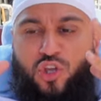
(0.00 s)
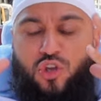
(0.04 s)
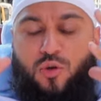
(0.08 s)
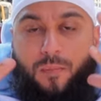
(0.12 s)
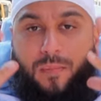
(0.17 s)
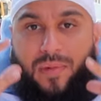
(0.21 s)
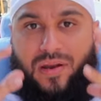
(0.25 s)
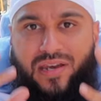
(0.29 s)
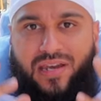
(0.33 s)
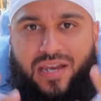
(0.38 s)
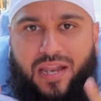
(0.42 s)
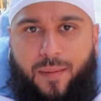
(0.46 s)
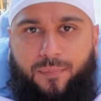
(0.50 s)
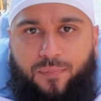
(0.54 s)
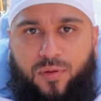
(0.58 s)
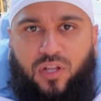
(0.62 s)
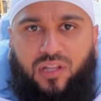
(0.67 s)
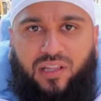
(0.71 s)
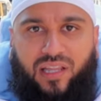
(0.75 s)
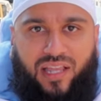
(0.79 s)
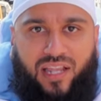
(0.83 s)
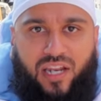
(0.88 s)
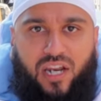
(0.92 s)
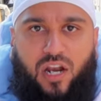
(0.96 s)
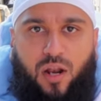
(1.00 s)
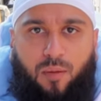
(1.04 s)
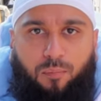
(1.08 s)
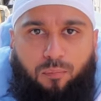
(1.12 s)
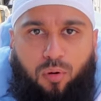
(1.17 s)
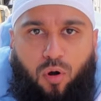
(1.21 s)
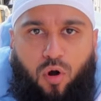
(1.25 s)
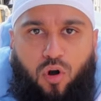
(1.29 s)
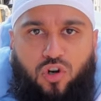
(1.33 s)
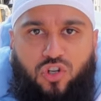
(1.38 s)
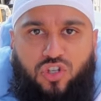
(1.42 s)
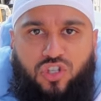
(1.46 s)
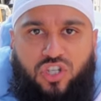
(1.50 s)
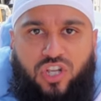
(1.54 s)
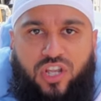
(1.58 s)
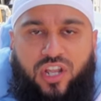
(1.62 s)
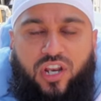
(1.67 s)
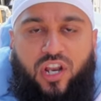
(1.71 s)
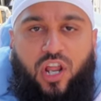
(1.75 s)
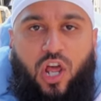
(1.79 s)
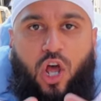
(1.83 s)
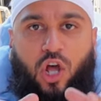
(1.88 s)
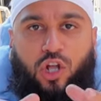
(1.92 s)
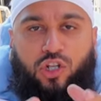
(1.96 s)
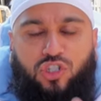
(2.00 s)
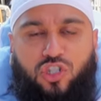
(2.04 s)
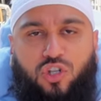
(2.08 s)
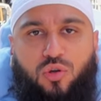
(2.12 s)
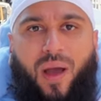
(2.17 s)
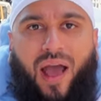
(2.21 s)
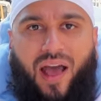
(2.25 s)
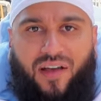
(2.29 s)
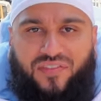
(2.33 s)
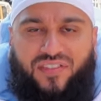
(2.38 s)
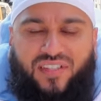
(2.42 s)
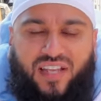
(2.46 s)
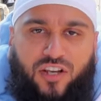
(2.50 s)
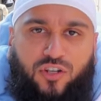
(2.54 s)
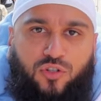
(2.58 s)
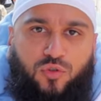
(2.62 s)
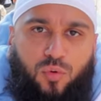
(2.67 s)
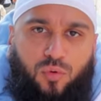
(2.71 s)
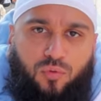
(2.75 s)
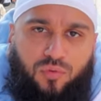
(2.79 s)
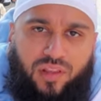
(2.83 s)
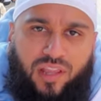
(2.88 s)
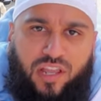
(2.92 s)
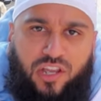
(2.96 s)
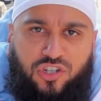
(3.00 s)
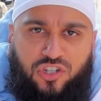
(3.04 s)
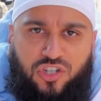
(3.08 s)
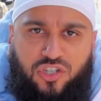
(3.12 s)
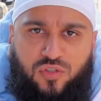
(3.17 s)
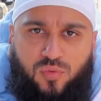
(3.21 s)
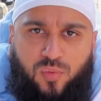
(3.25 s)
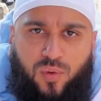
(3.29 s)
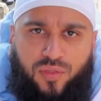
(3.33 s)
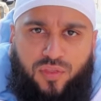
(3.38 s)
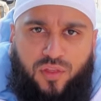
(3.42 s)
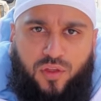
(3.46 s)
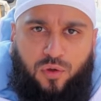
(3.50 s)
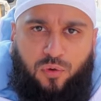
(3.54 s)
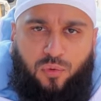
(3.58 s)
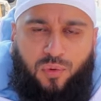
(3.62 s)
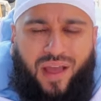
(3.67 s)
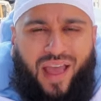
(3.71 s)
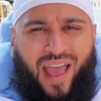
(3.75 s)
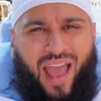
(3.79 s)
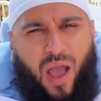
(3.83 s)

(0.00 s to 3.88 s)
you manipulated a person to have sexual relations with you.